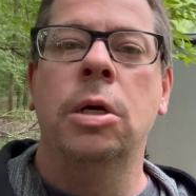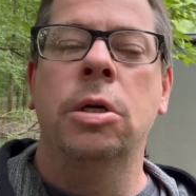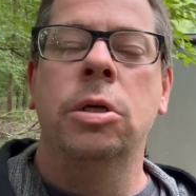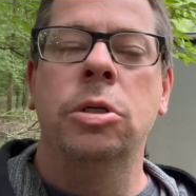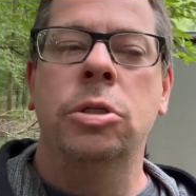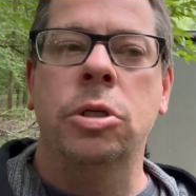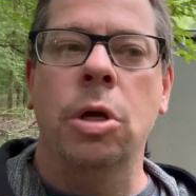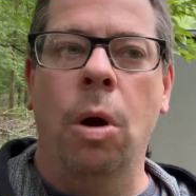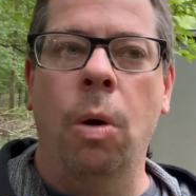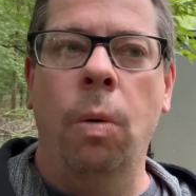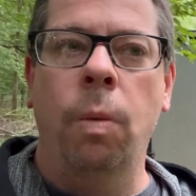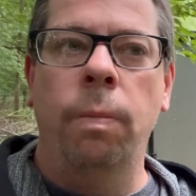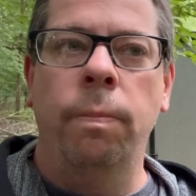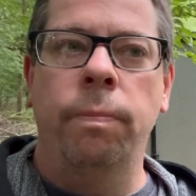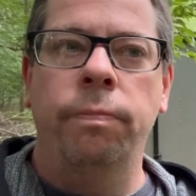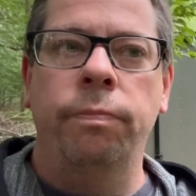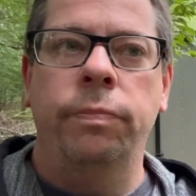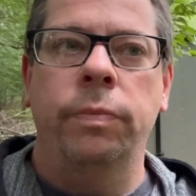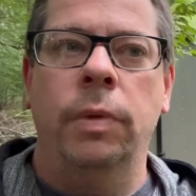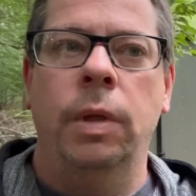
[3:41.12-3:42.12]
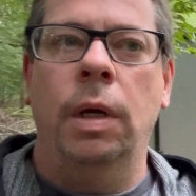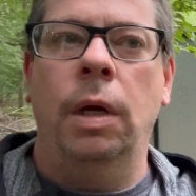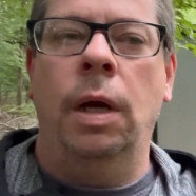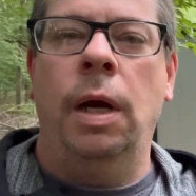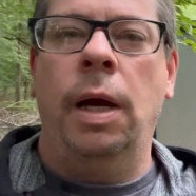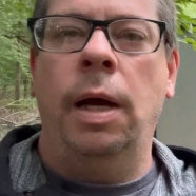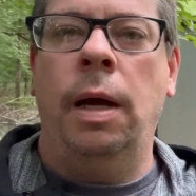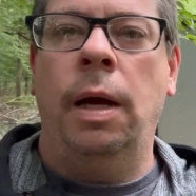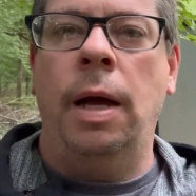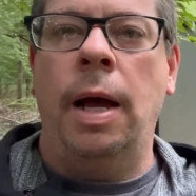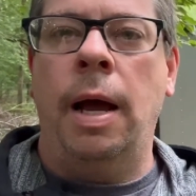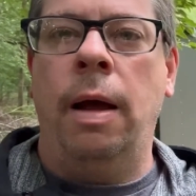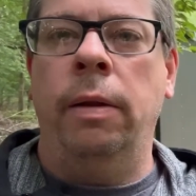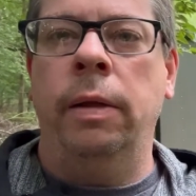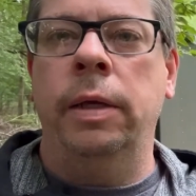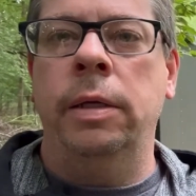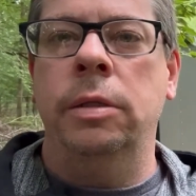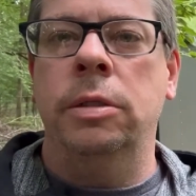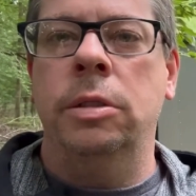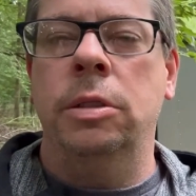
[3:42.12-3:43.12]
So
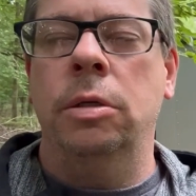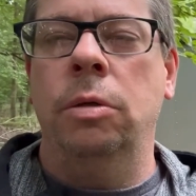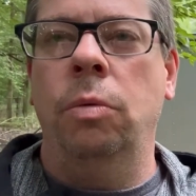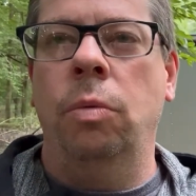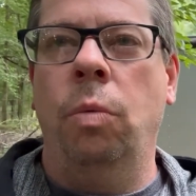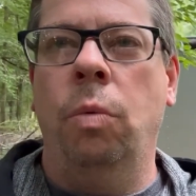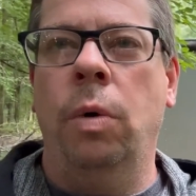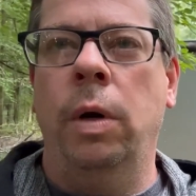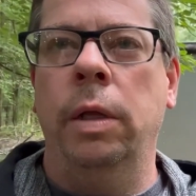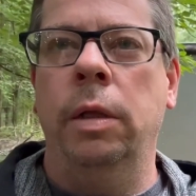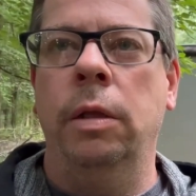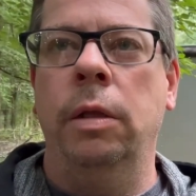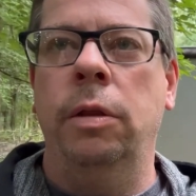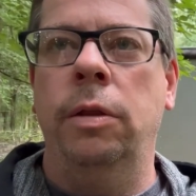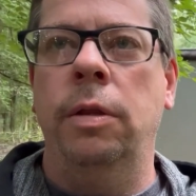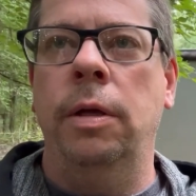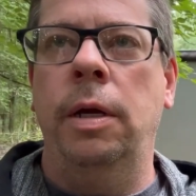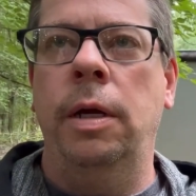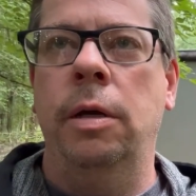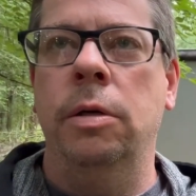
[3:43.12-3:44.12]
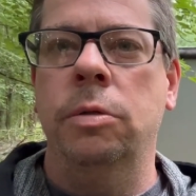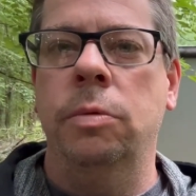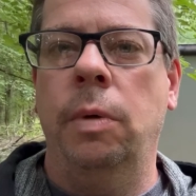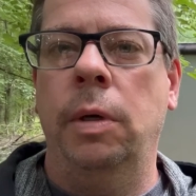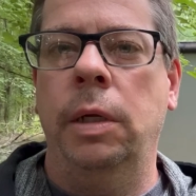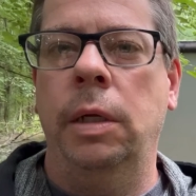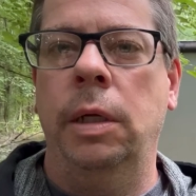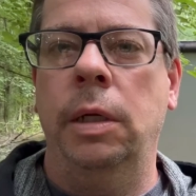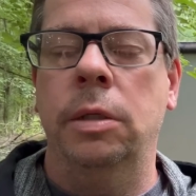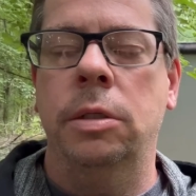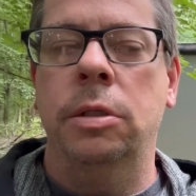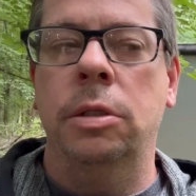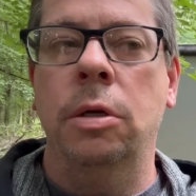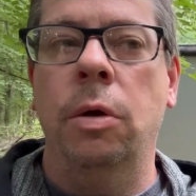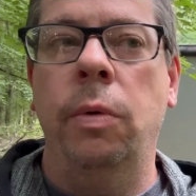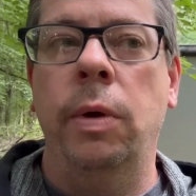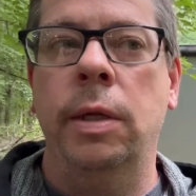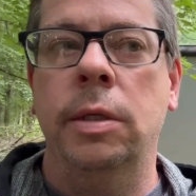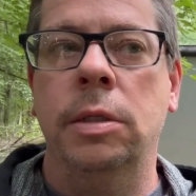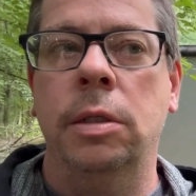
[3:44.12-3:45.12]
here's what it is.
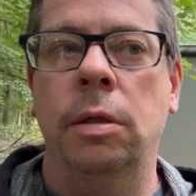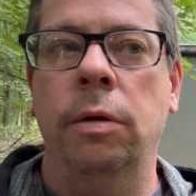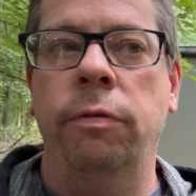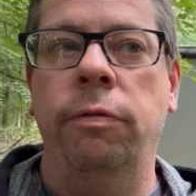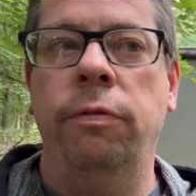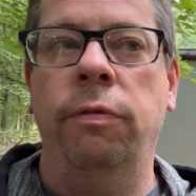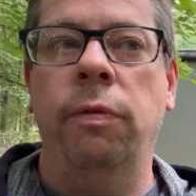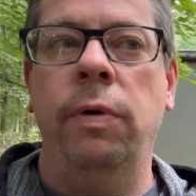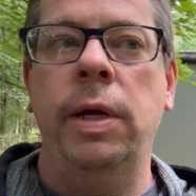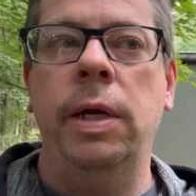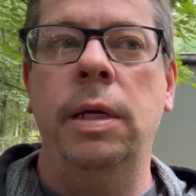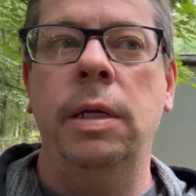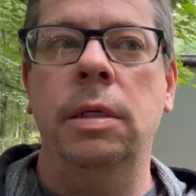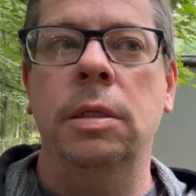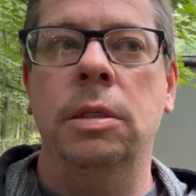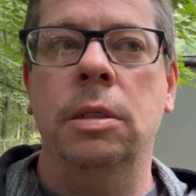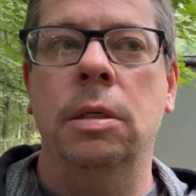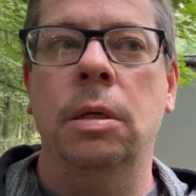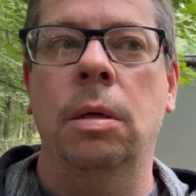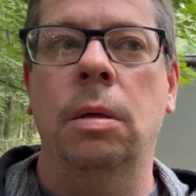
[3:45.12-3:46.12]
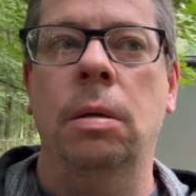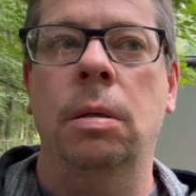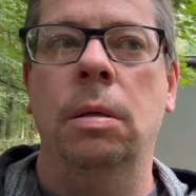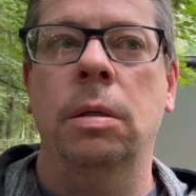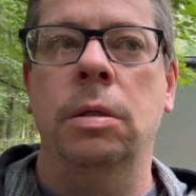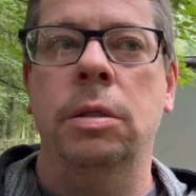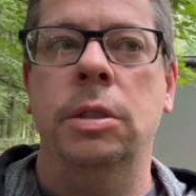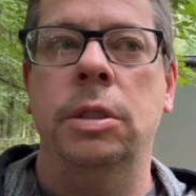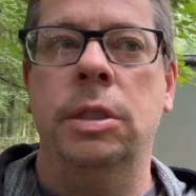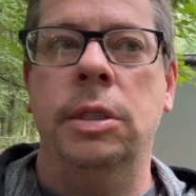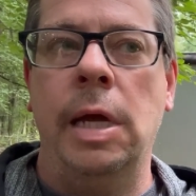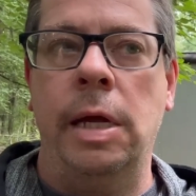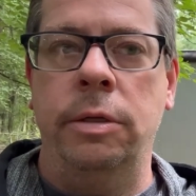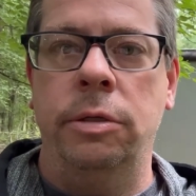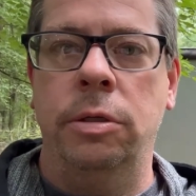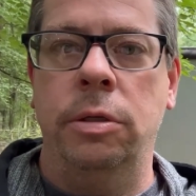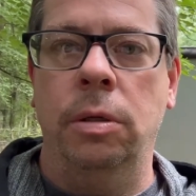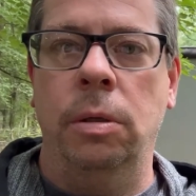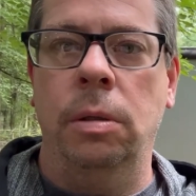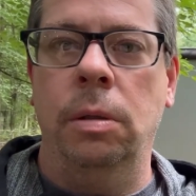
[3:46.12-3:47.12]
So it's the freeze
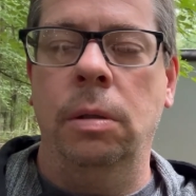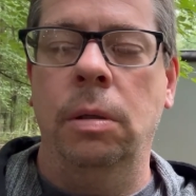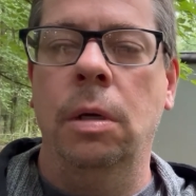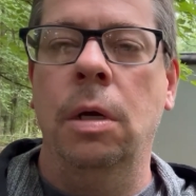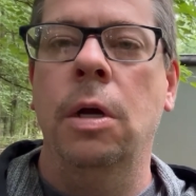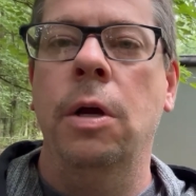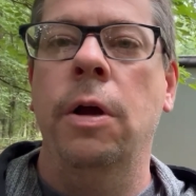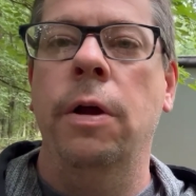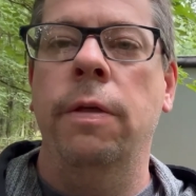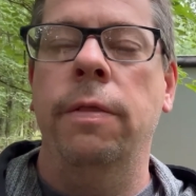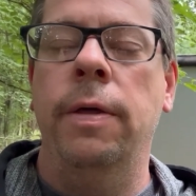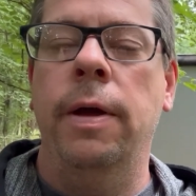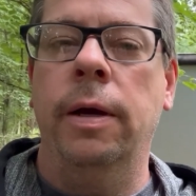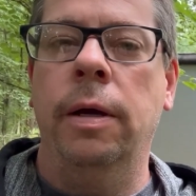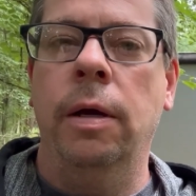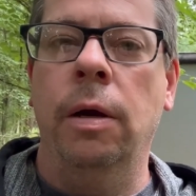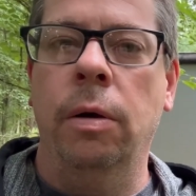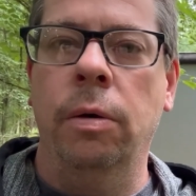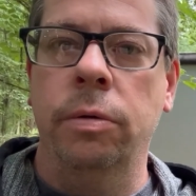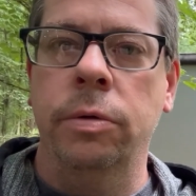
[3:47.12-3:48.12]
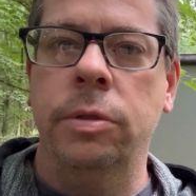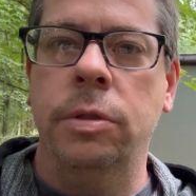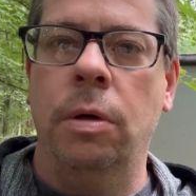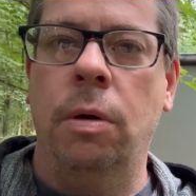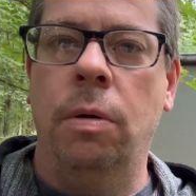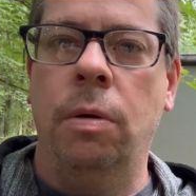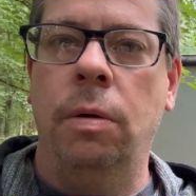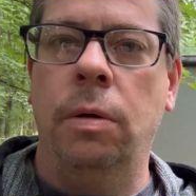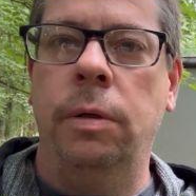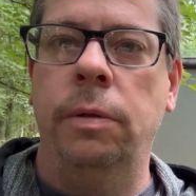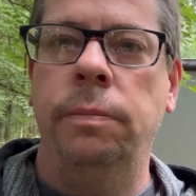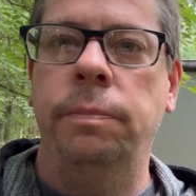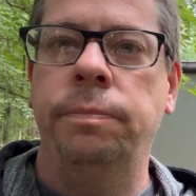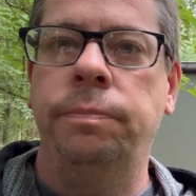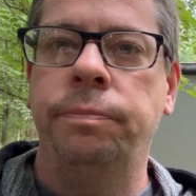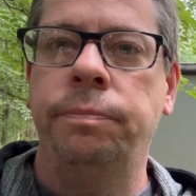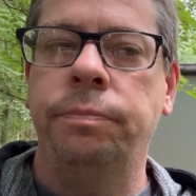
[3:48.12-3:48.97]
sensor that goes on